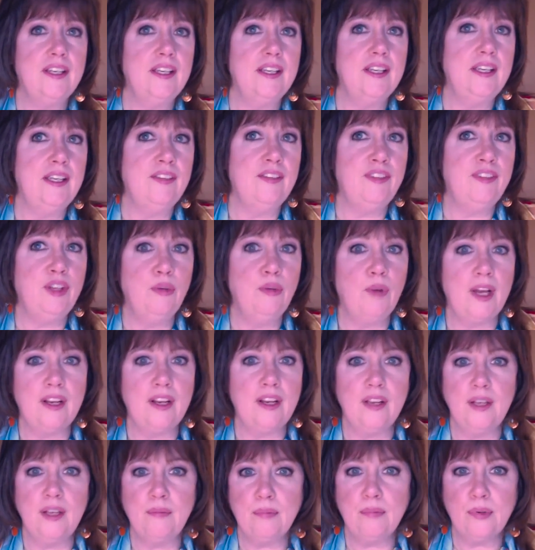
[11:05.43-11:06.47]
if you want
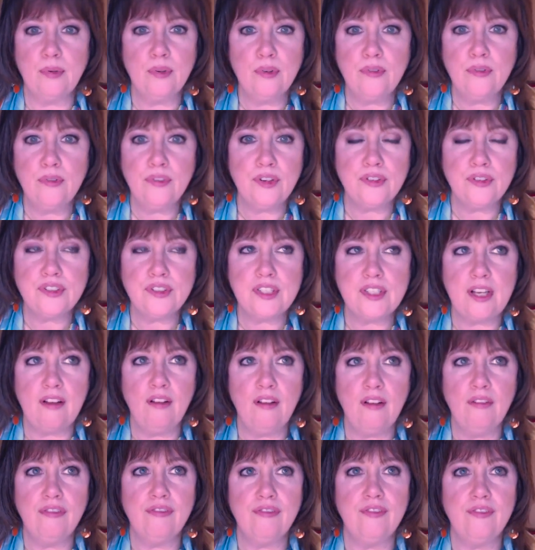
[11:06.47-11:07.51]
to improve
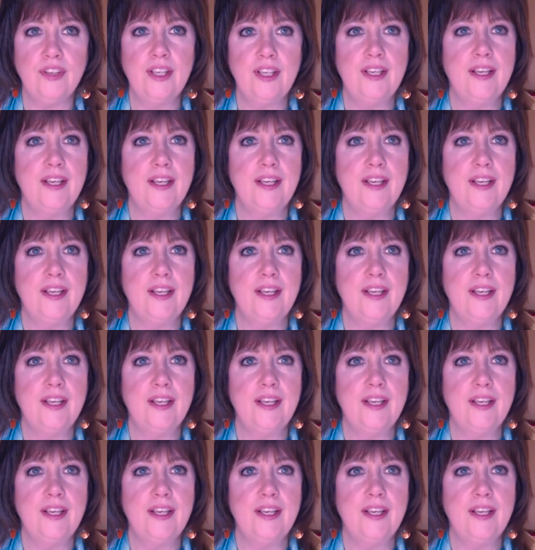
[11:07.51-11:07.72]
yourself.